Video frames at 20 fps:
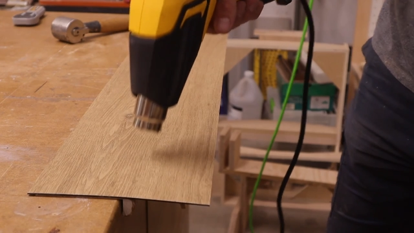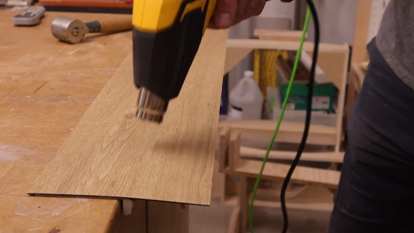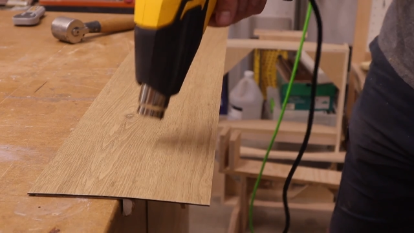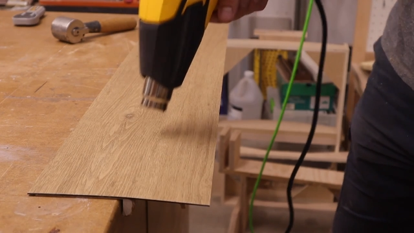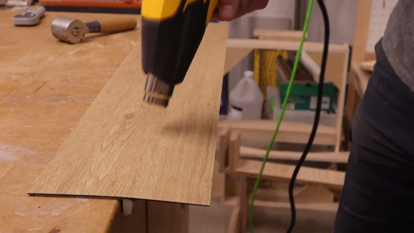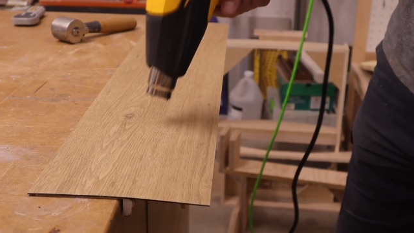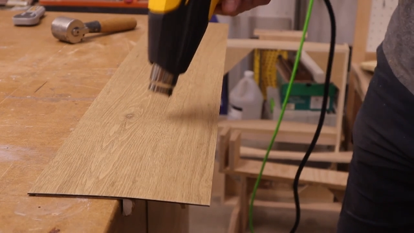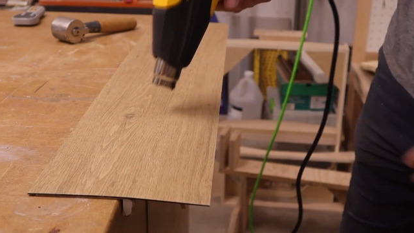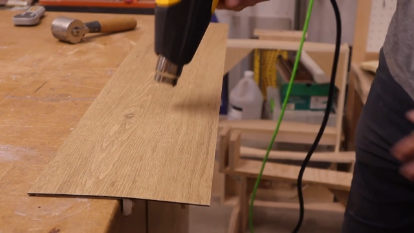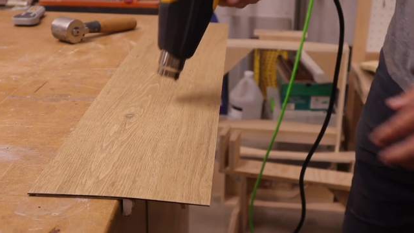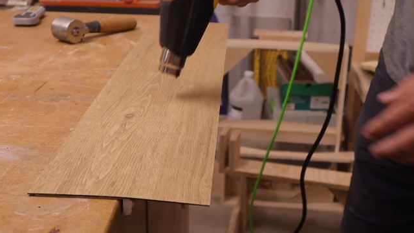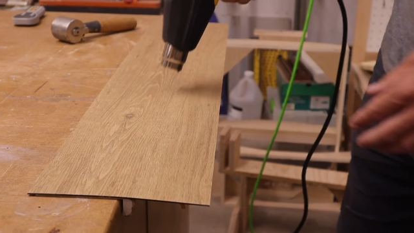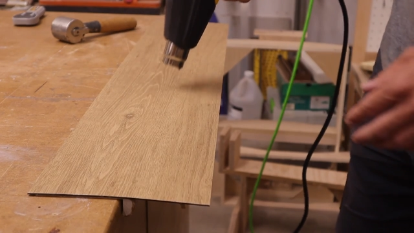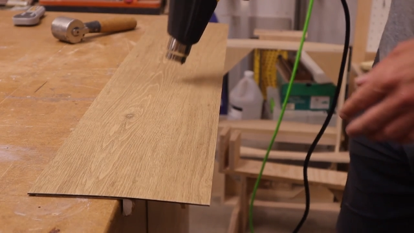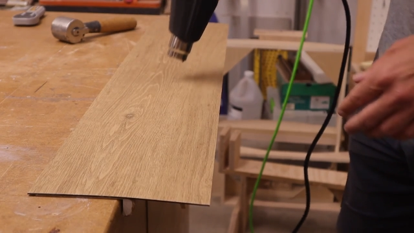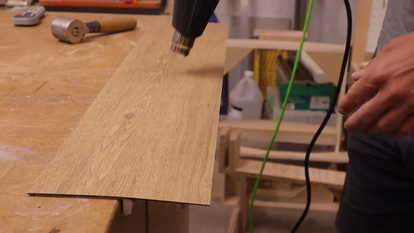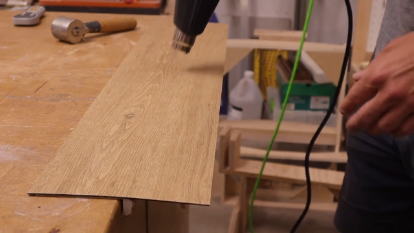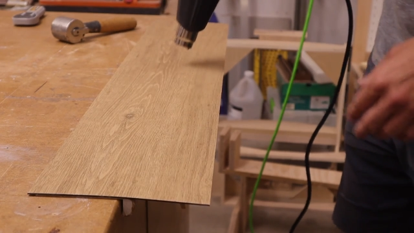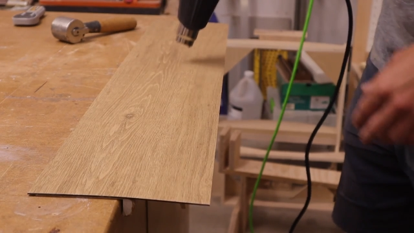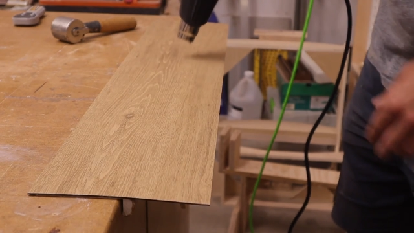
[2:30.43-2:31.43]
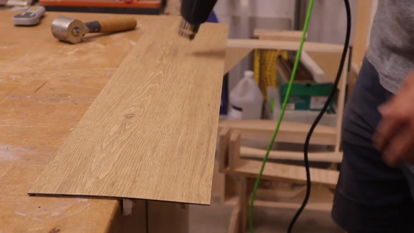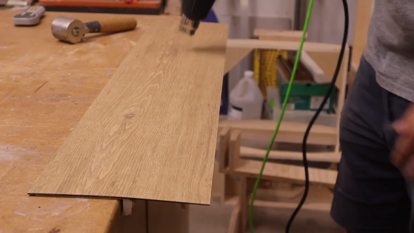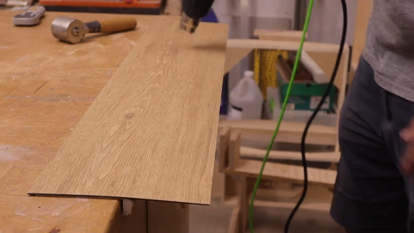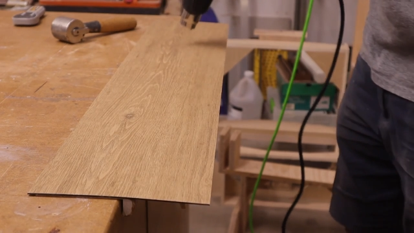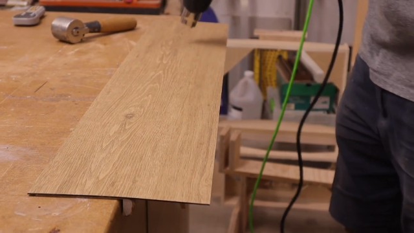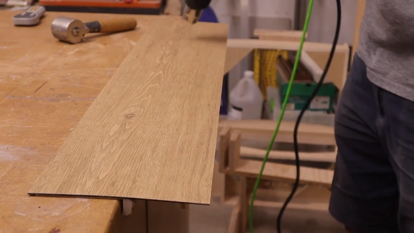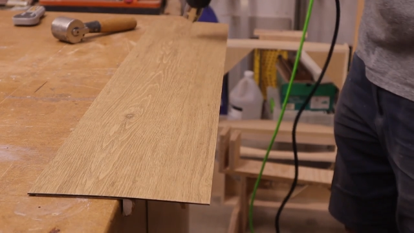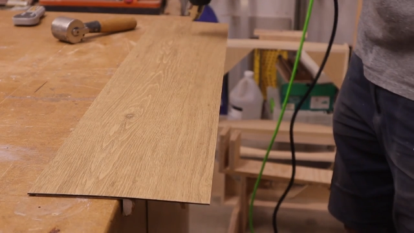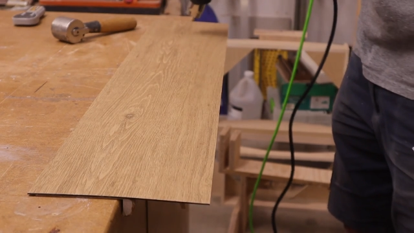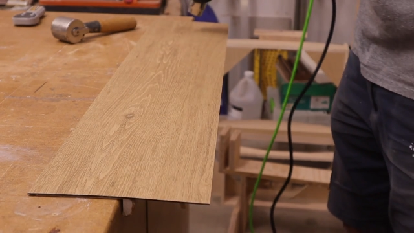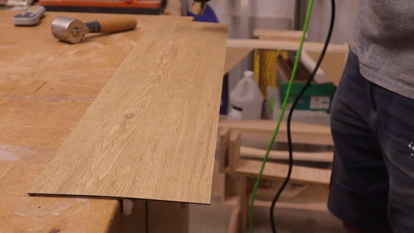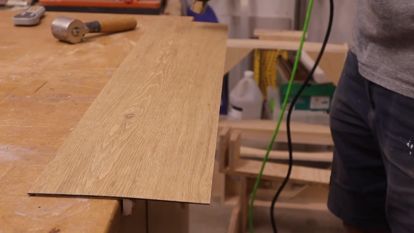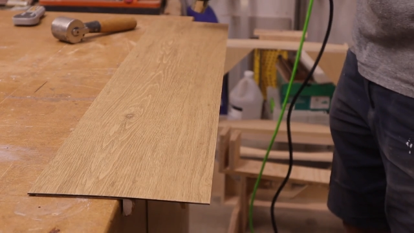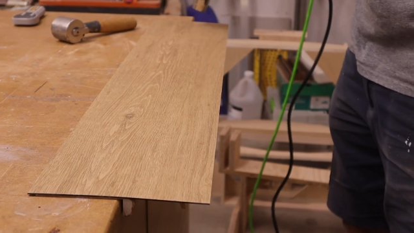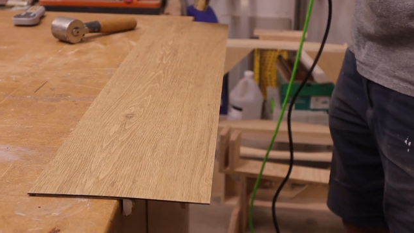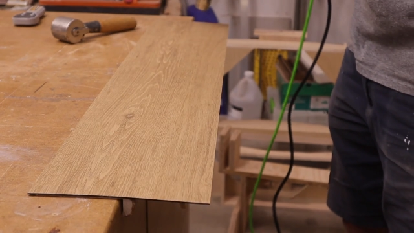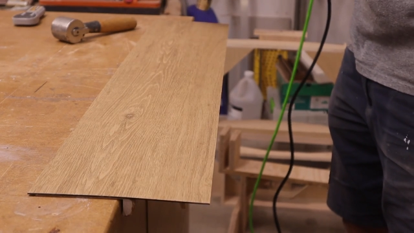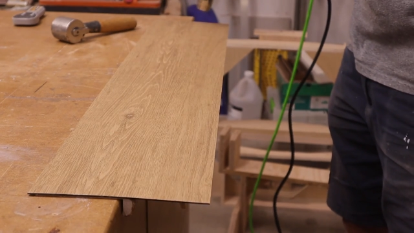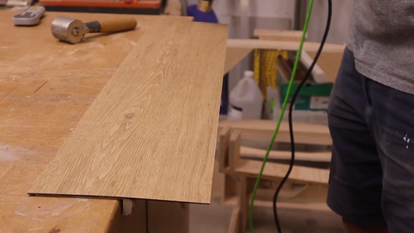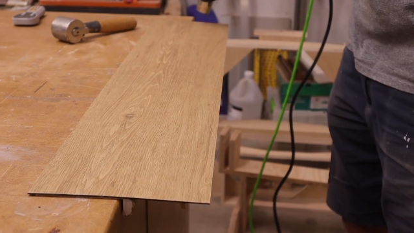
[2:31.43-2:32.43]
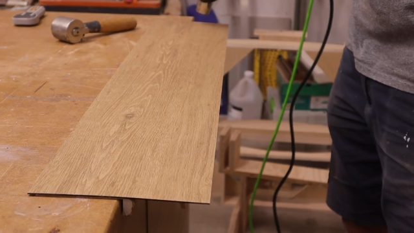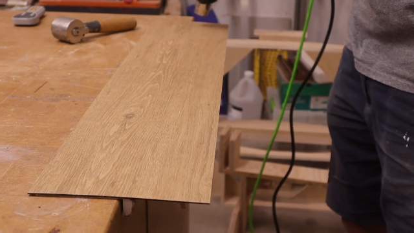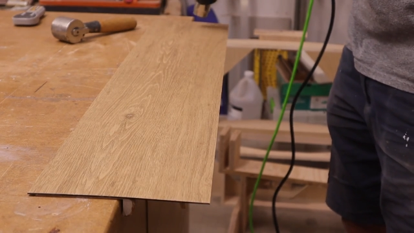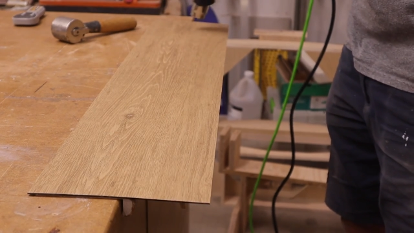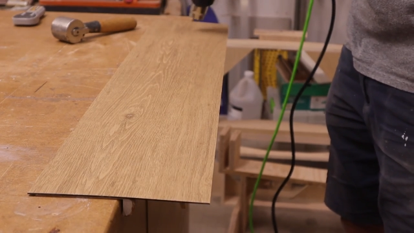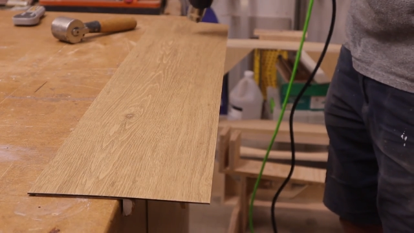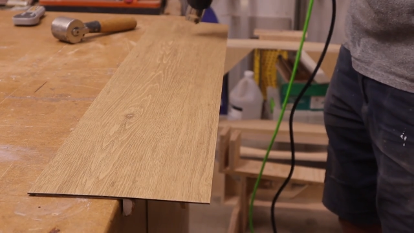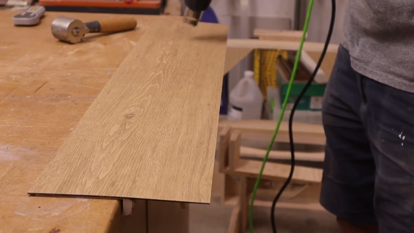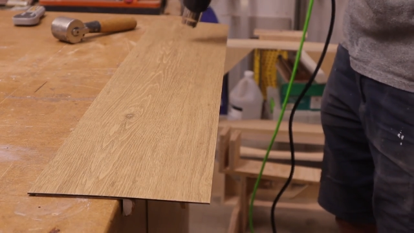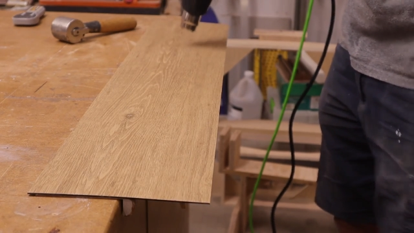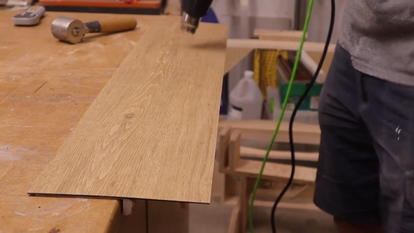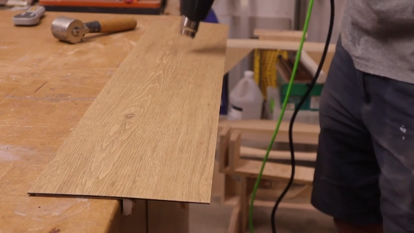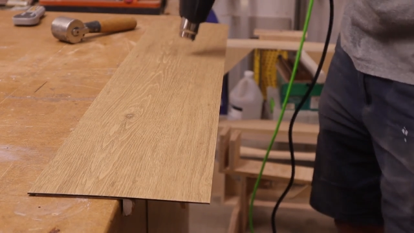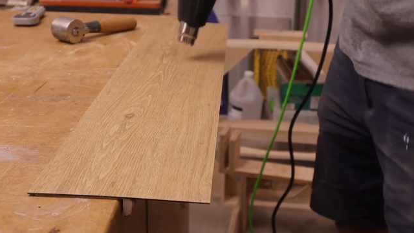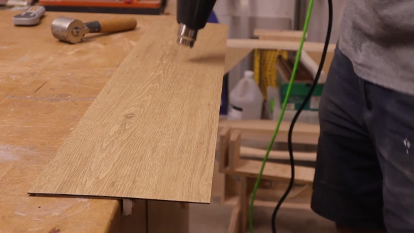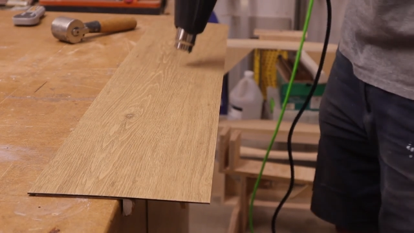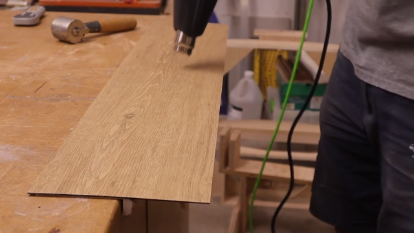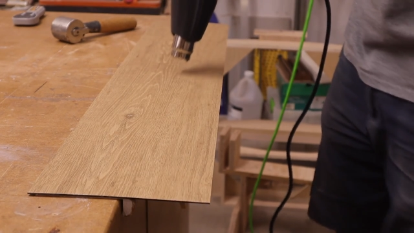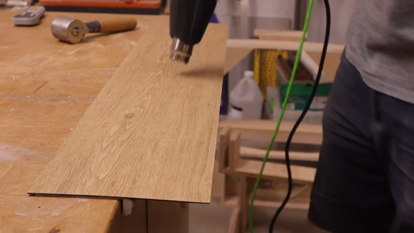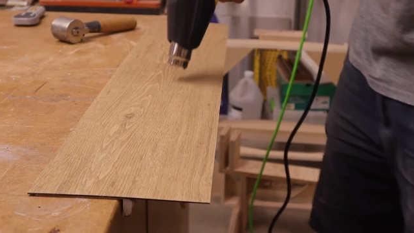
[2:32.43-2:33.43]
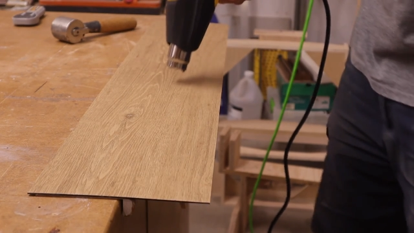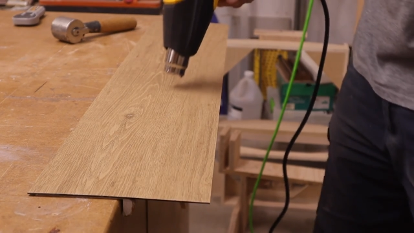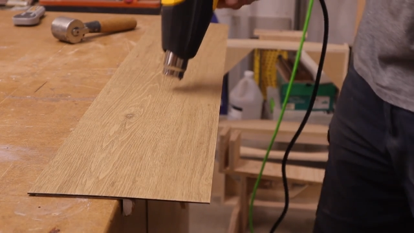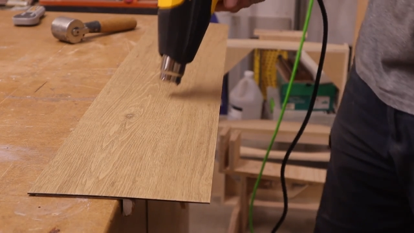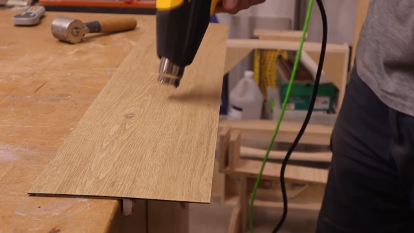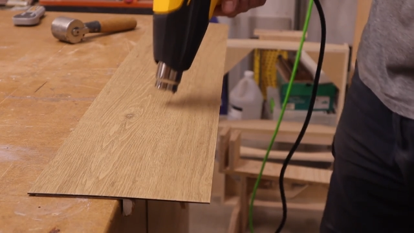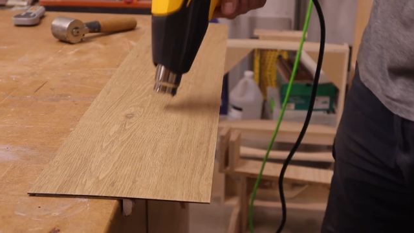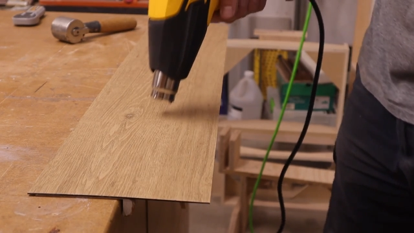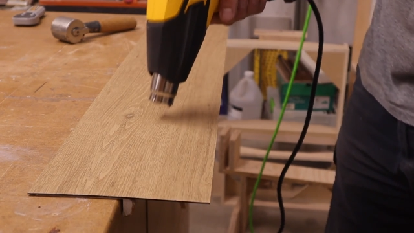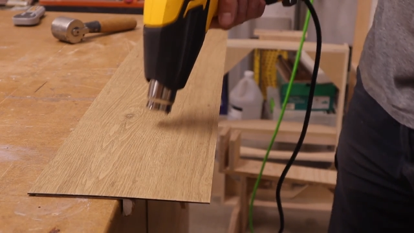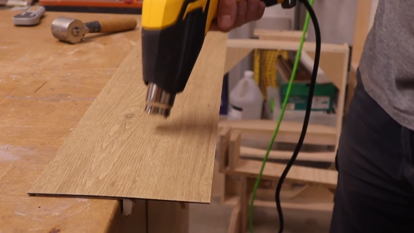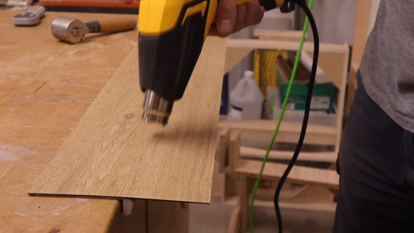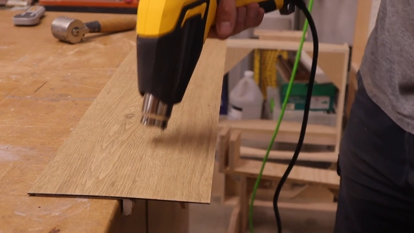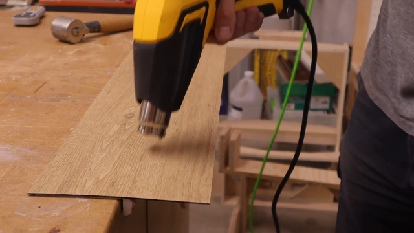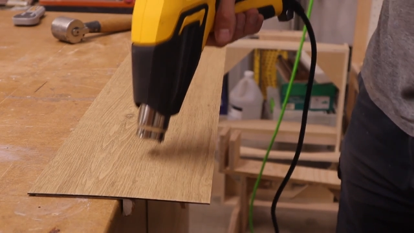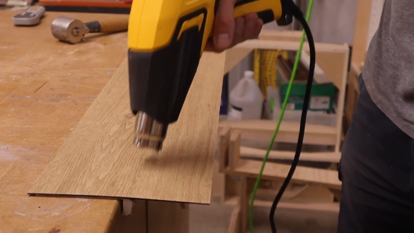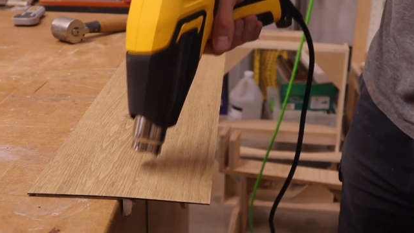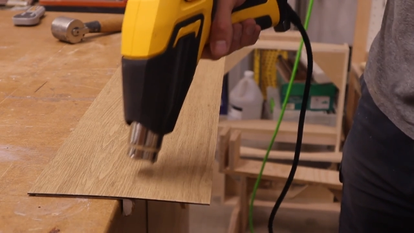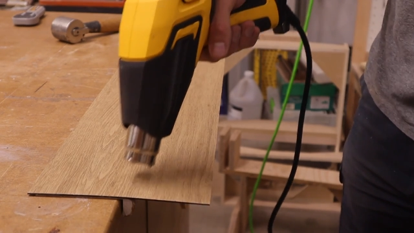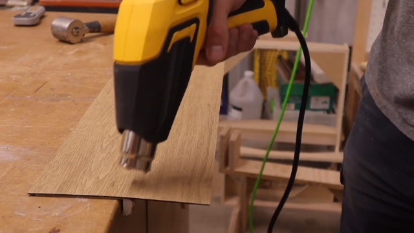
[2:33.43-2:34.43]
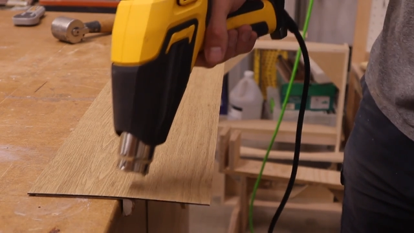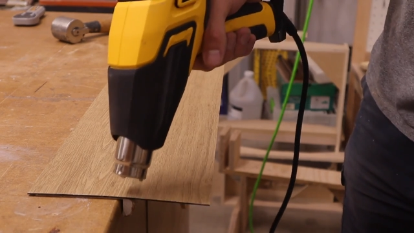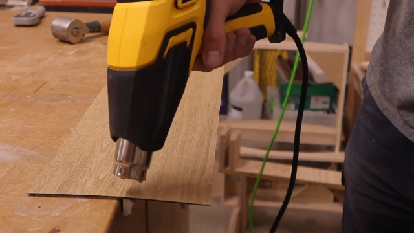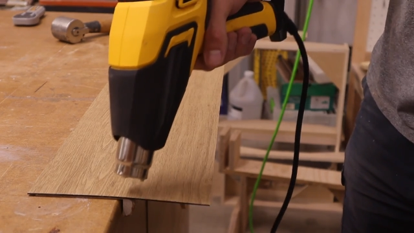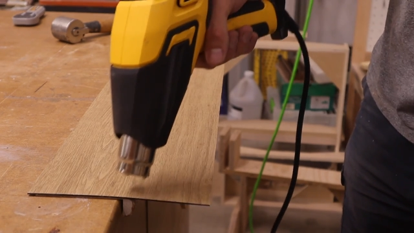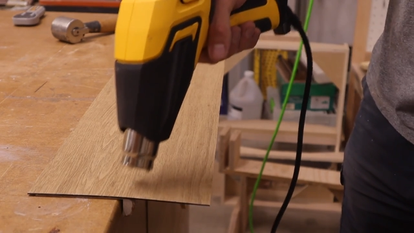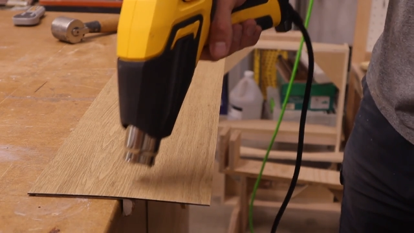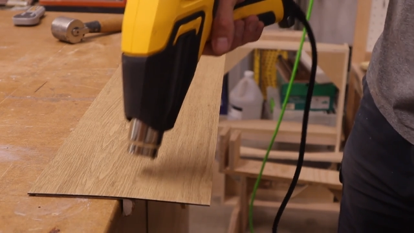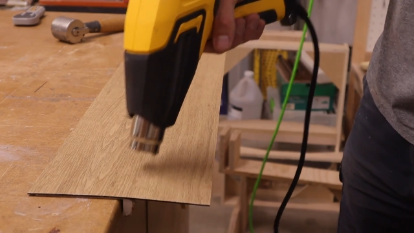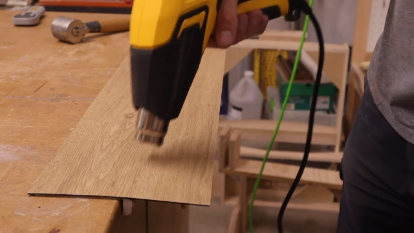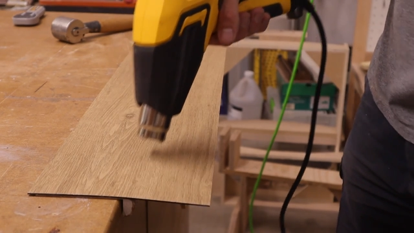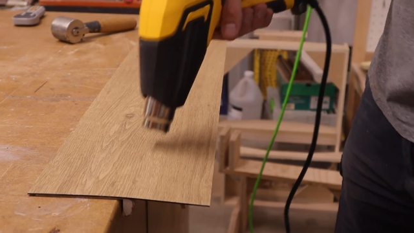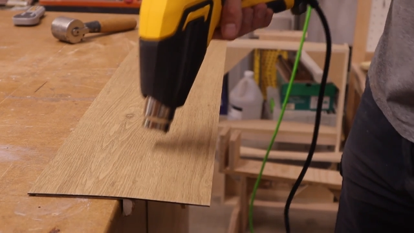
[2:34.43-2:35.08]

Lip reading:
[unreadable: no face in view]